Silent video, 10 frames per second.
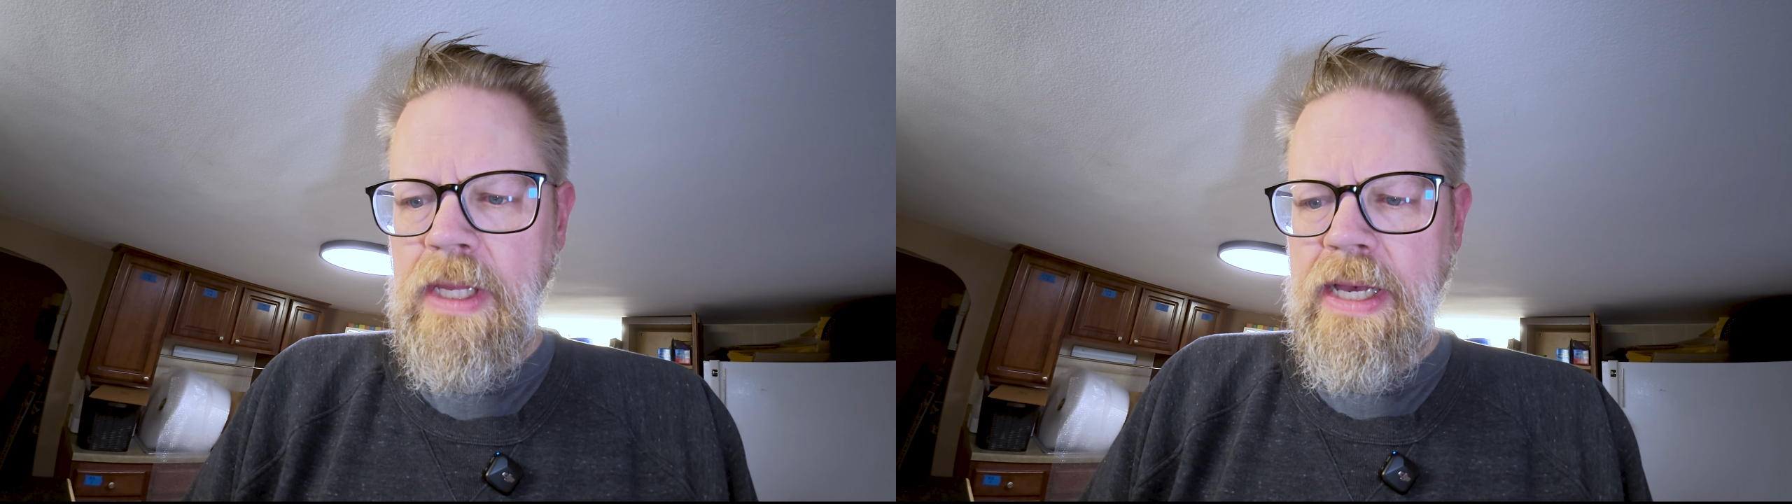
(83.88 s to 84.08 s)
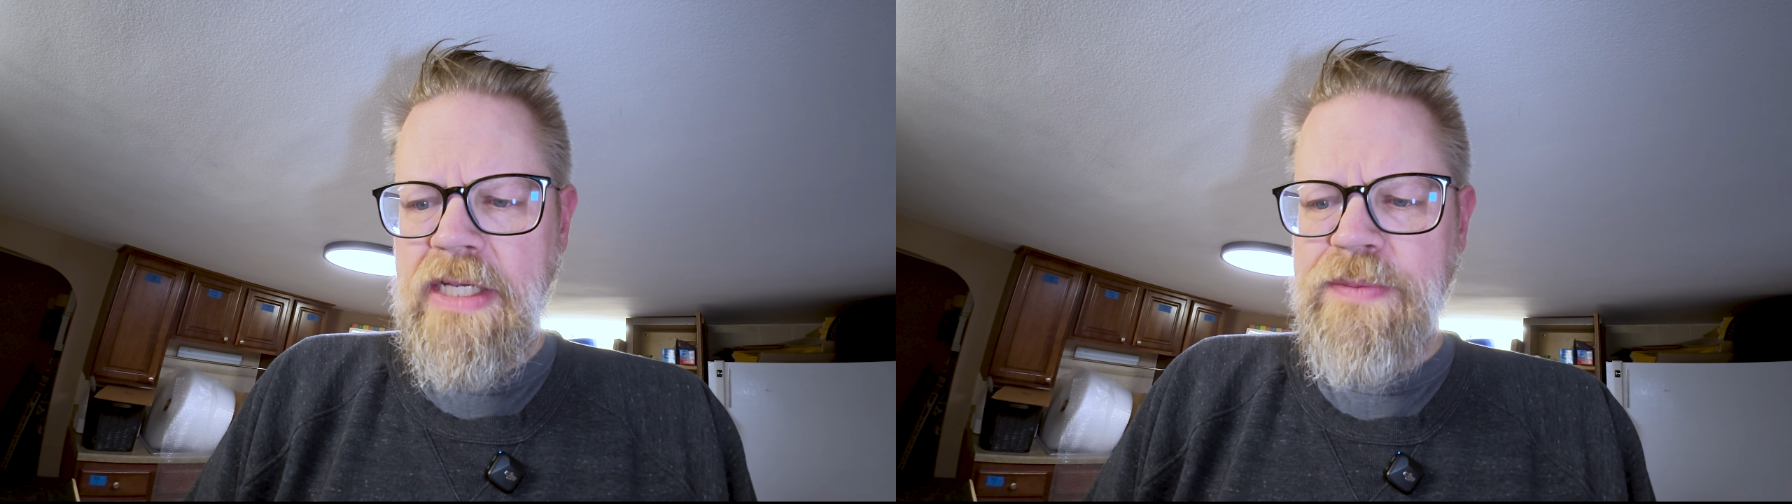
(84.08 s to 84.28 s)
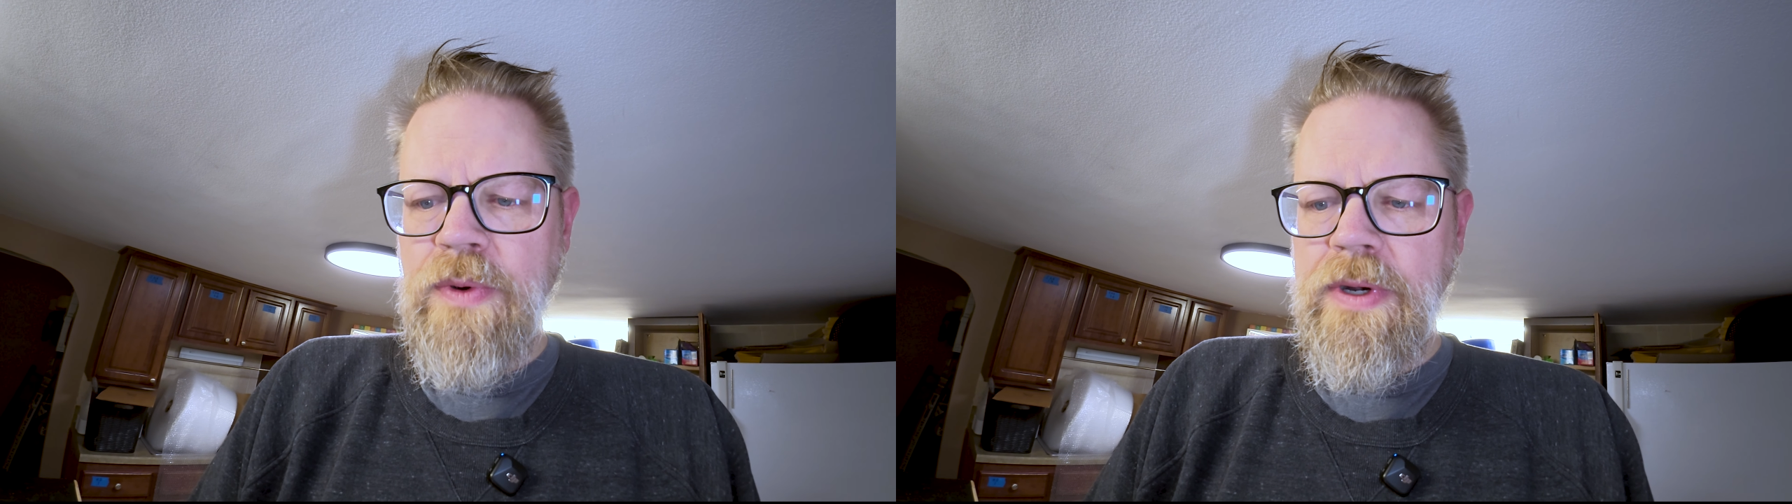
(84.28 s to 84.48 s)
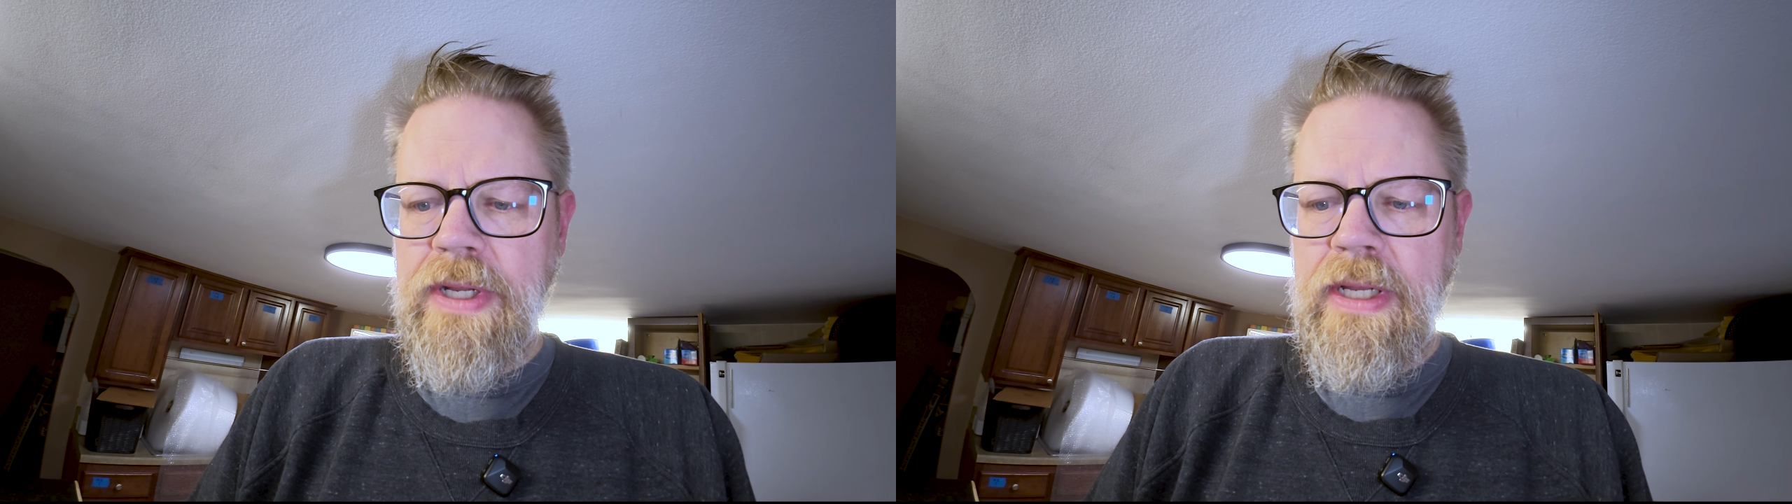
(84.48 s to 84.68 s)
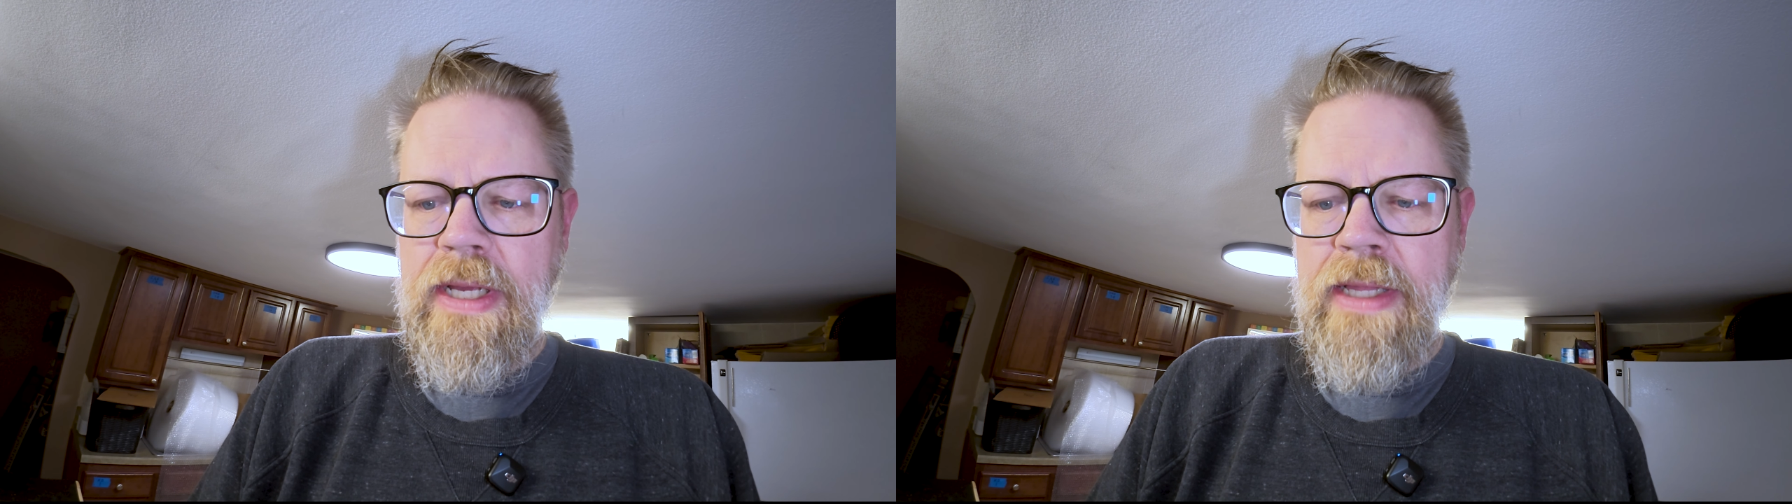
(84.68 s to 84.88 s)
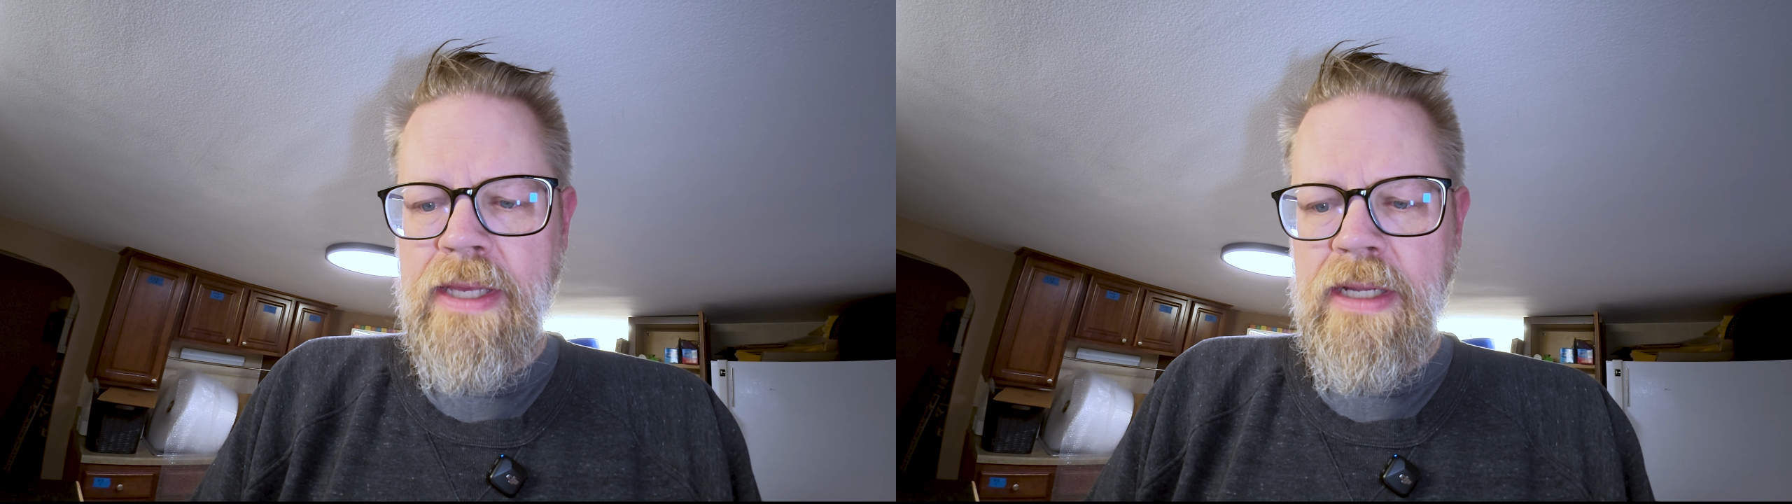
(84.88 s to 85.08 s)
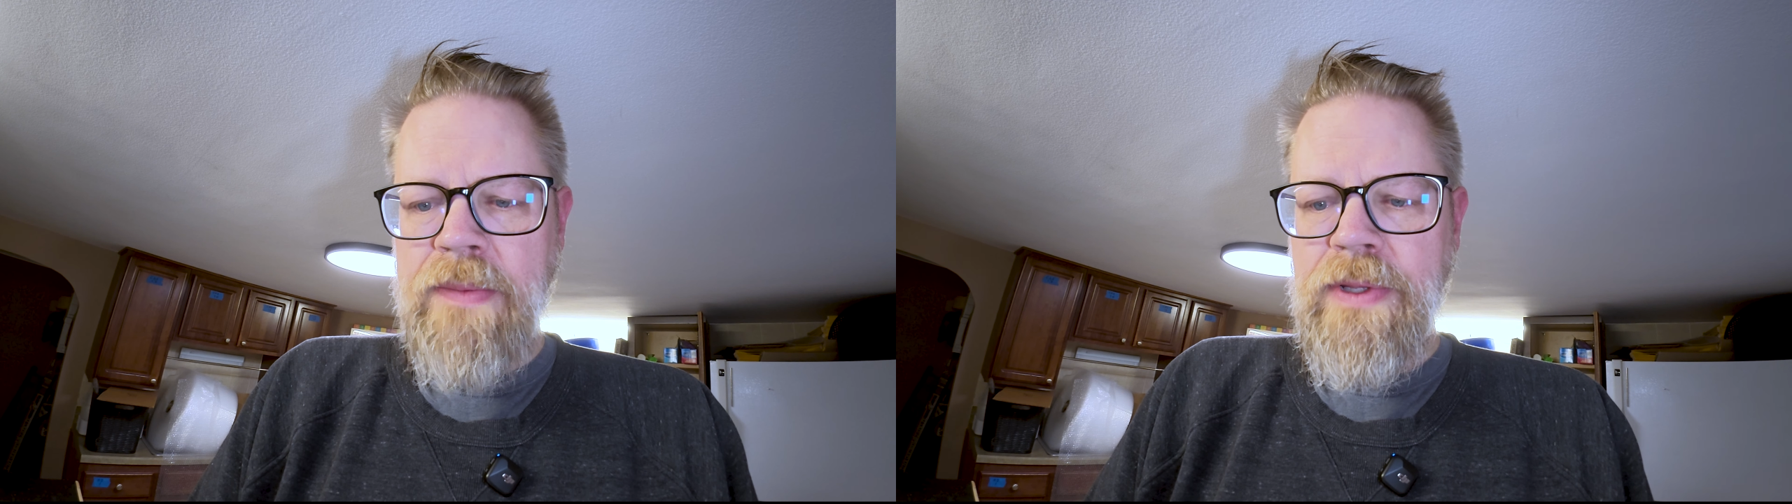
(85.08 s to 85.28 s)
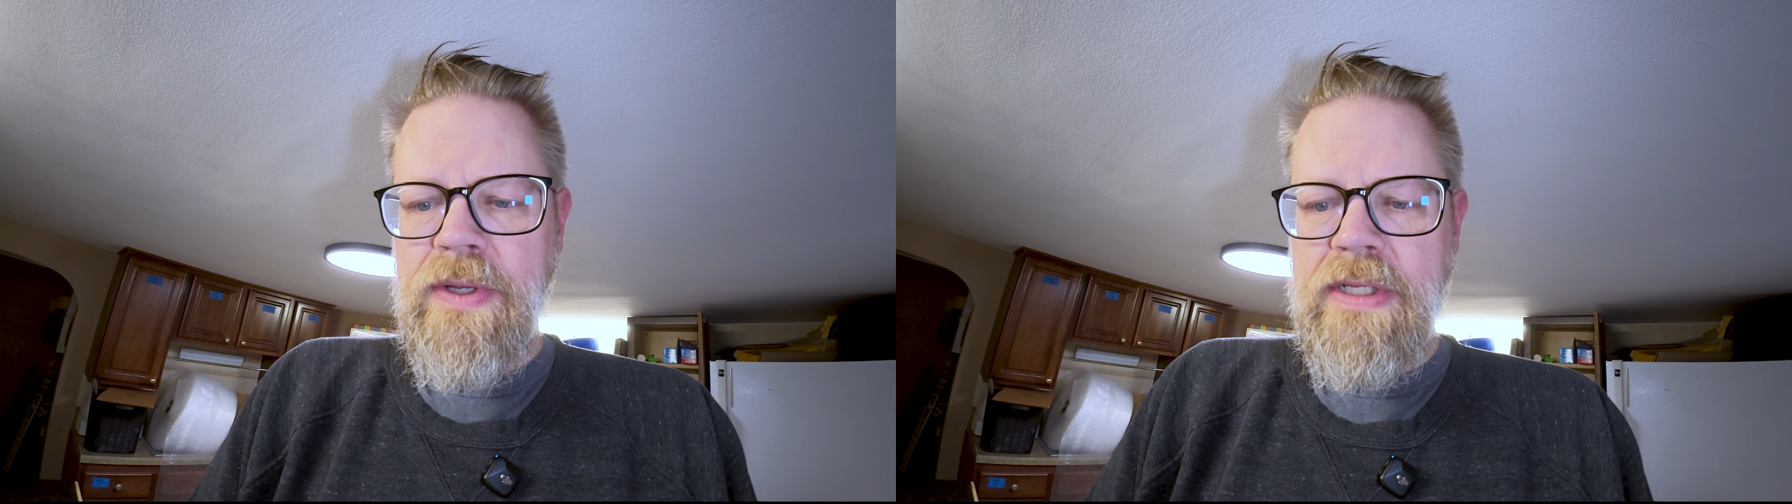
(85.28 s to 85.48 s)
exported, and then
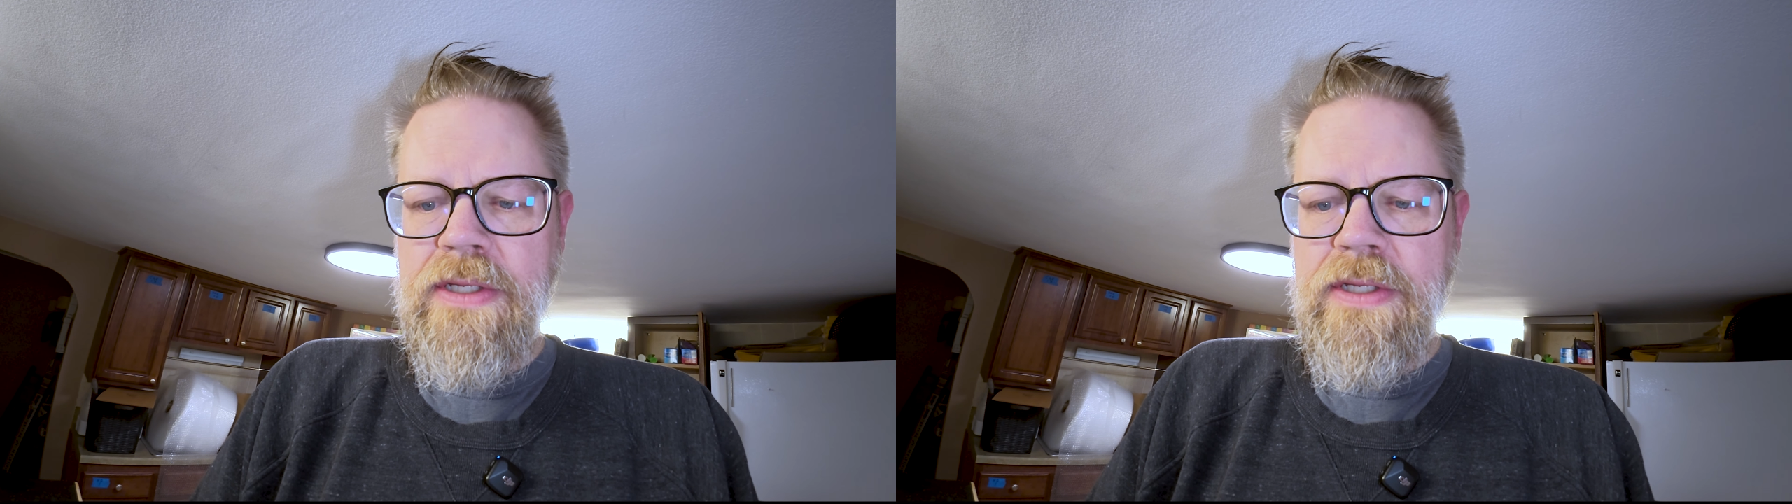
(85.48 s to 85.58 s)
upload